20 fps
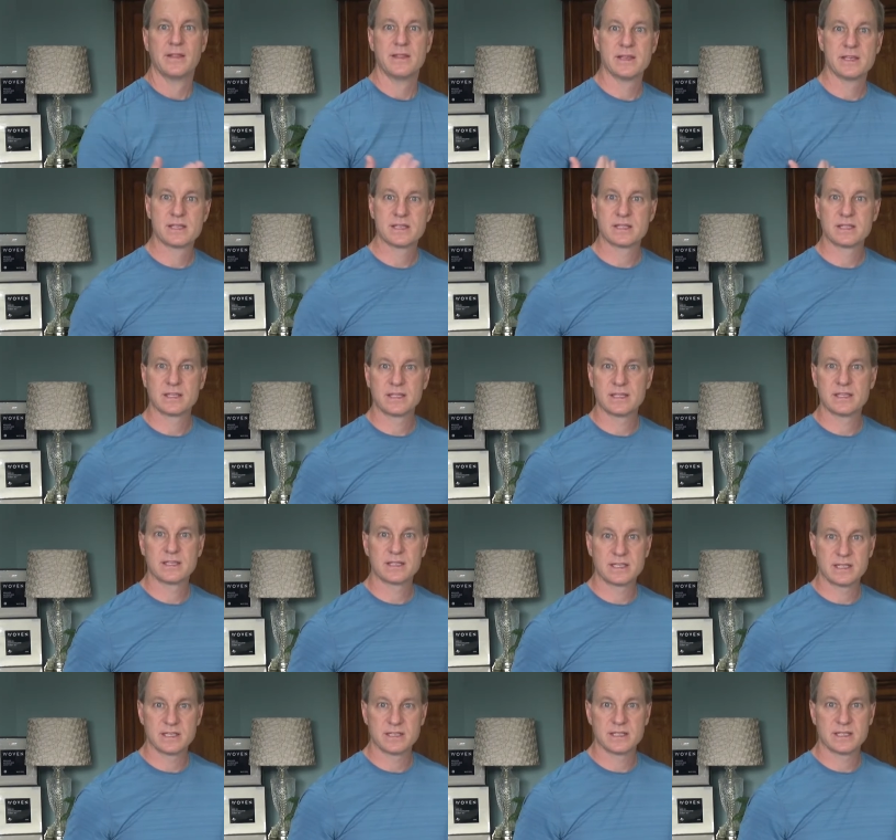This
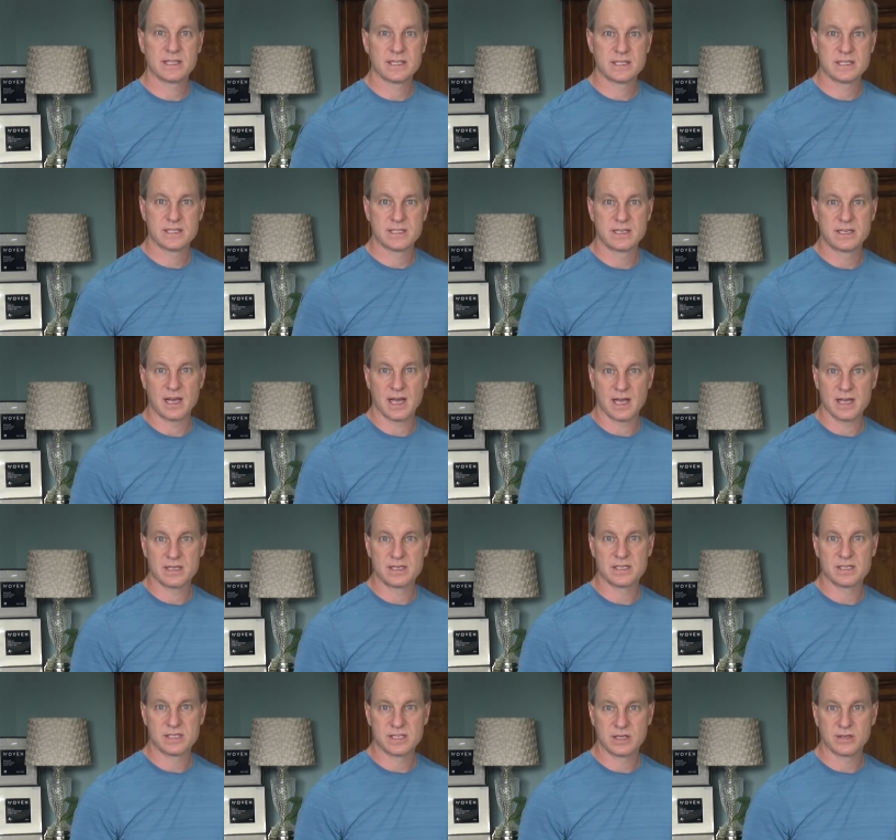
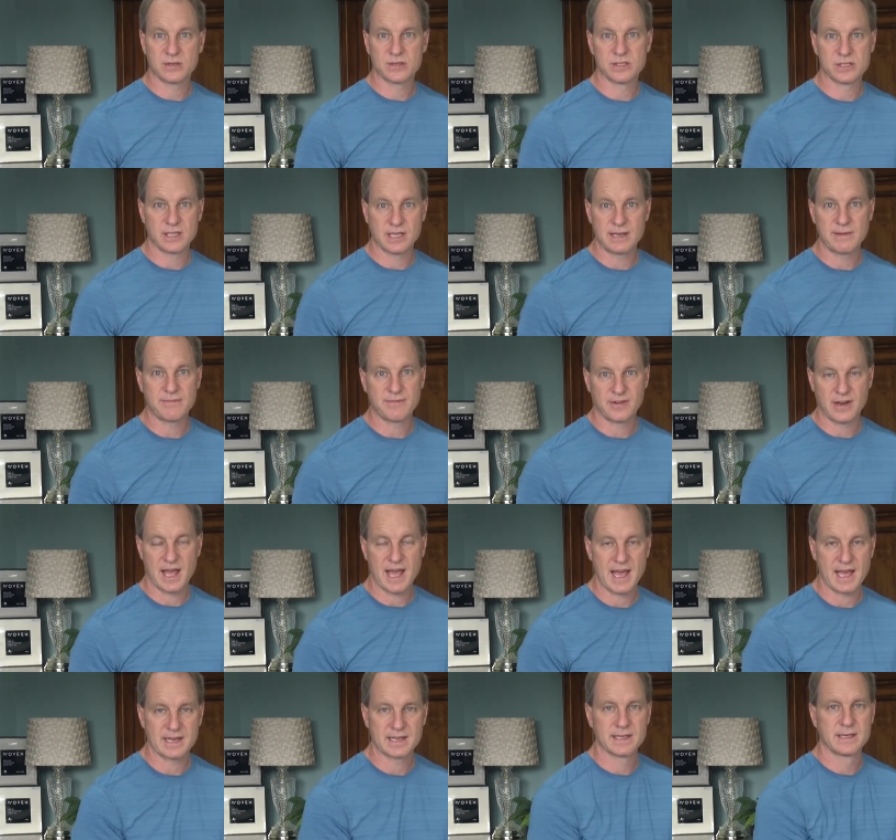does still sleep
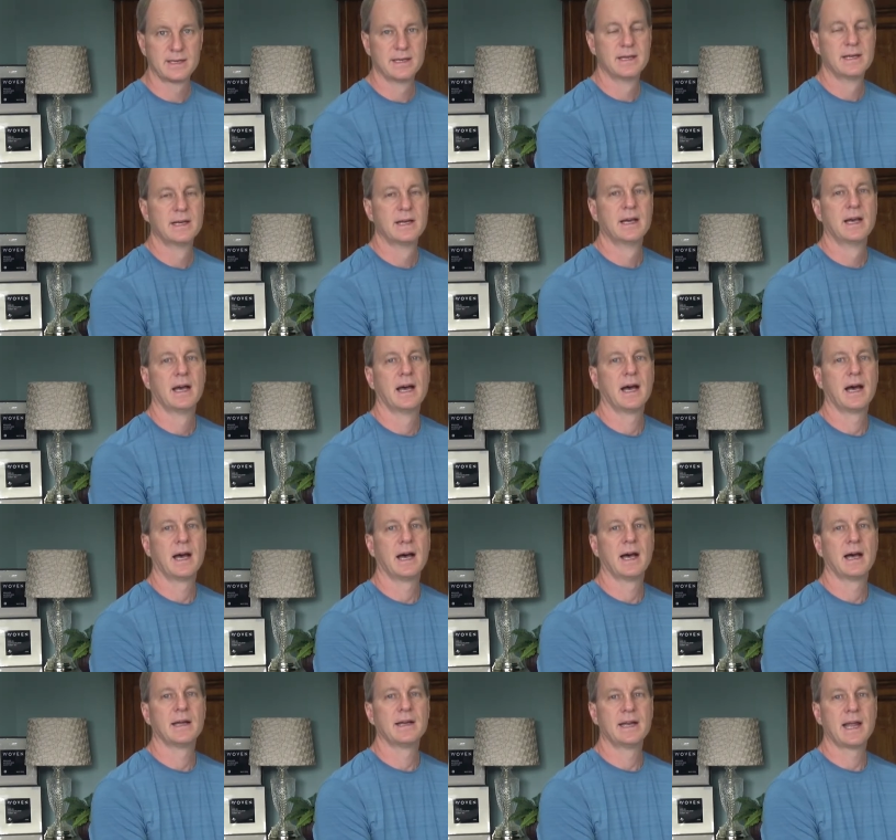flat.
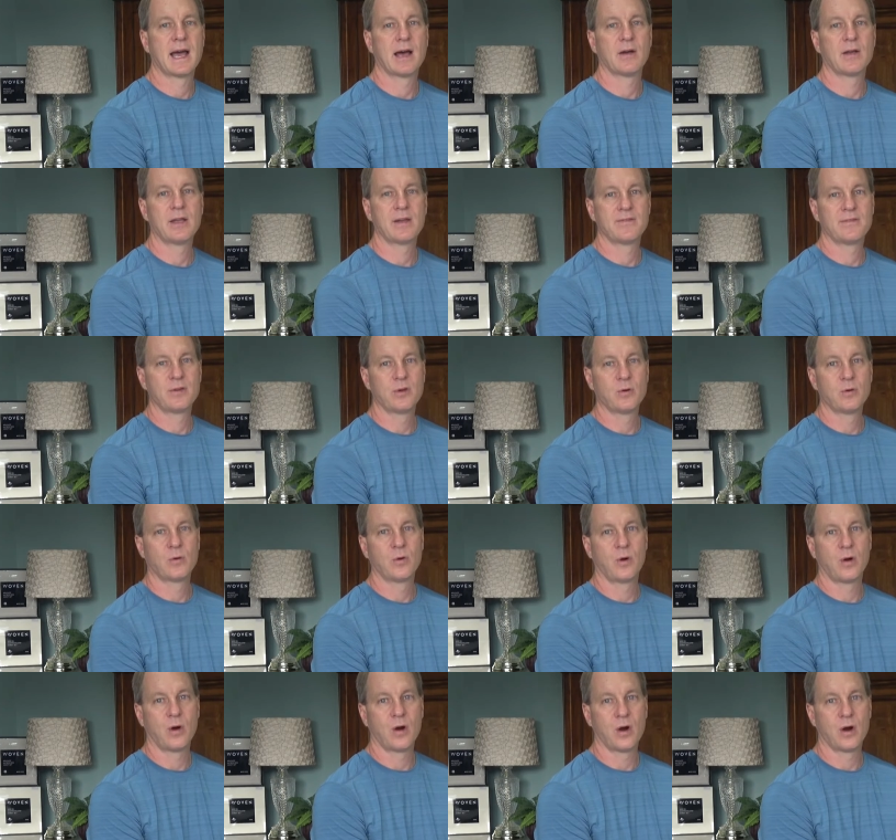Now, if
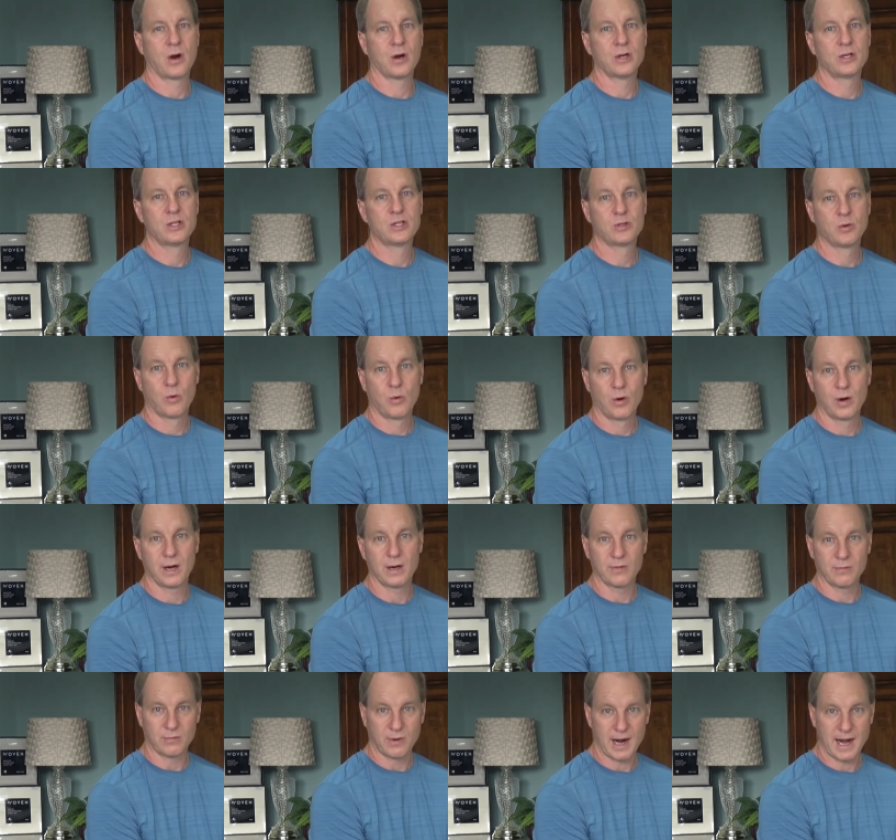you are short
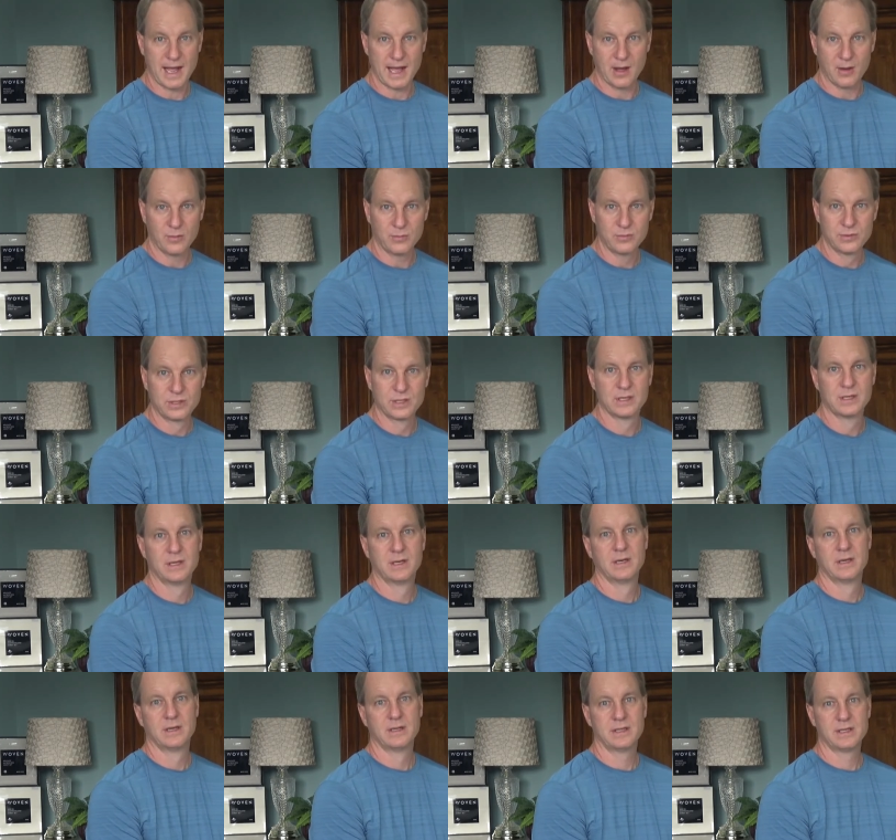and round,
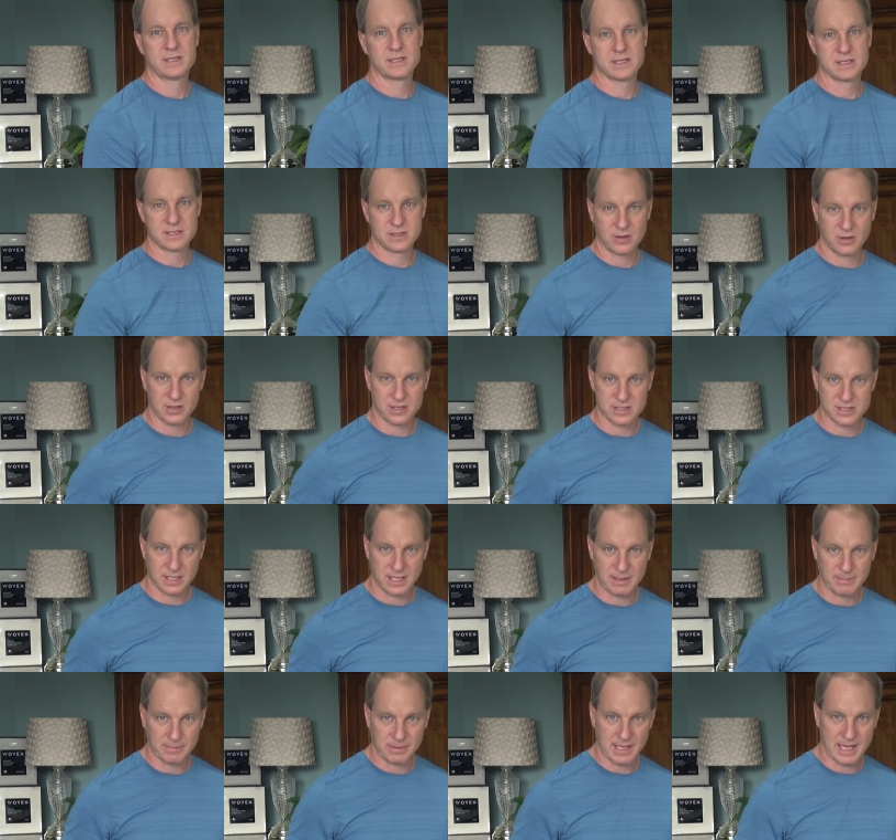this is going to
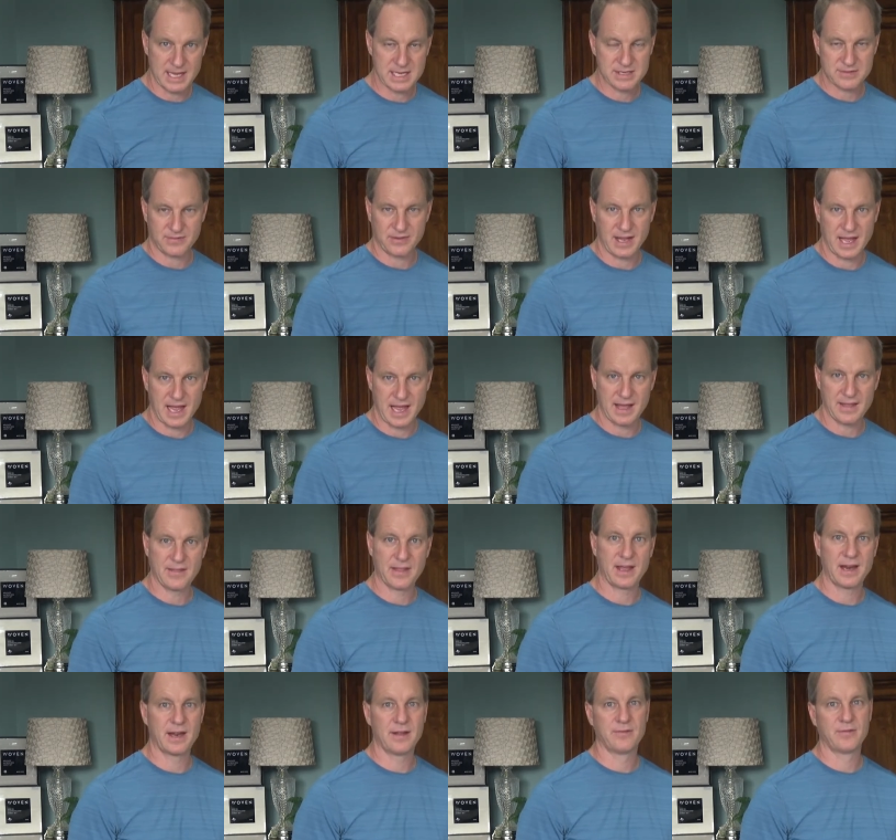sleep less flat
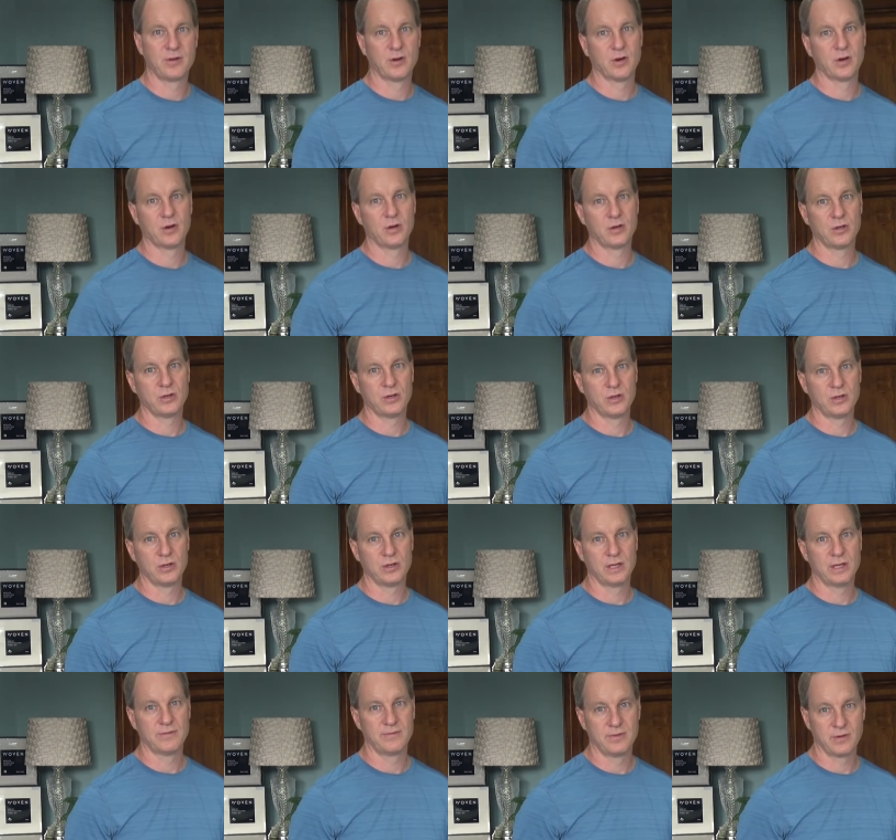than if
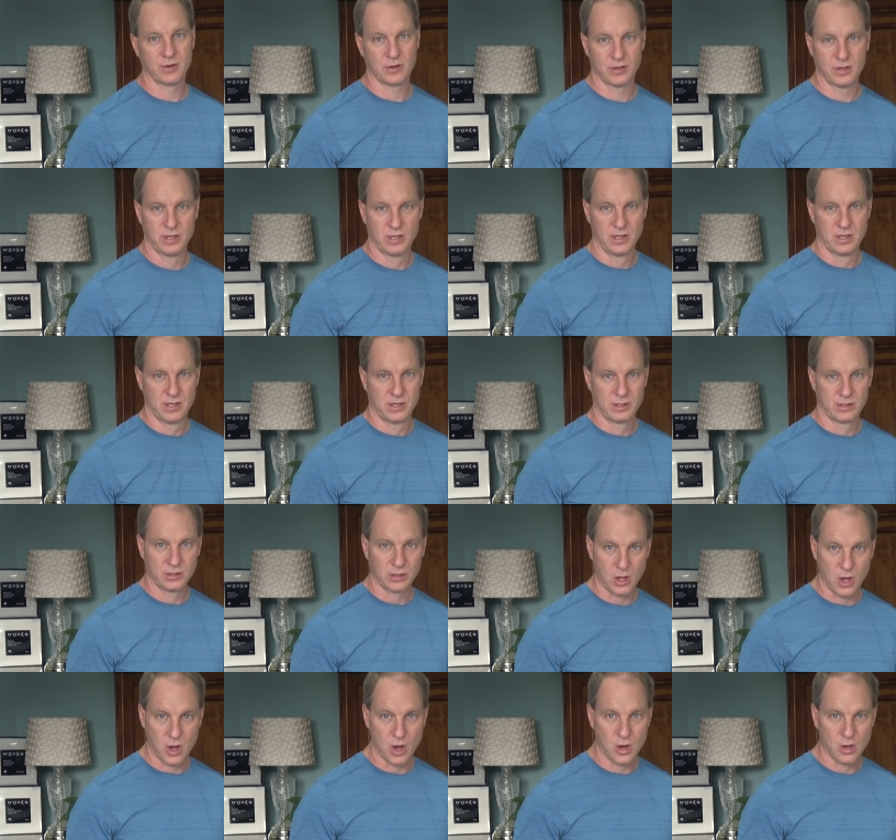you're
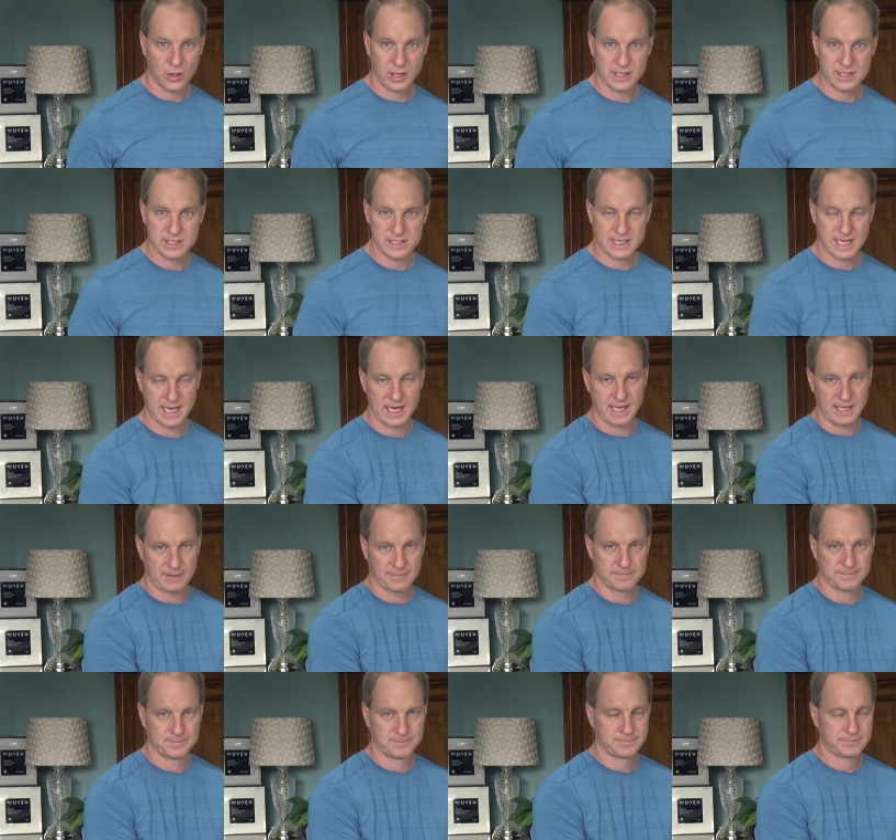long and skinny.
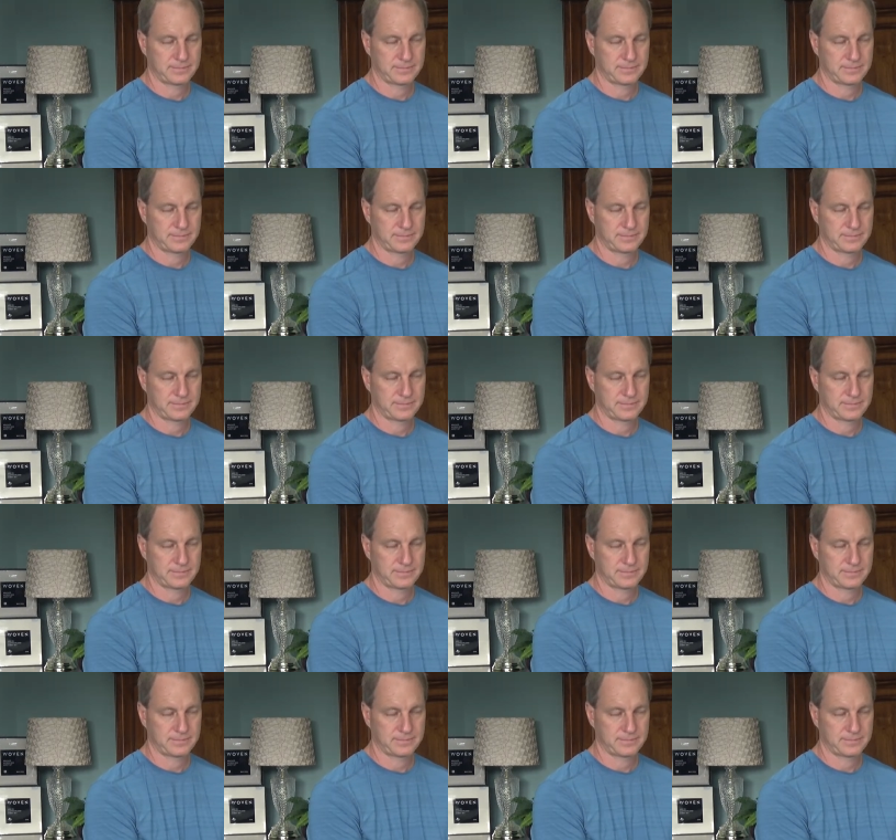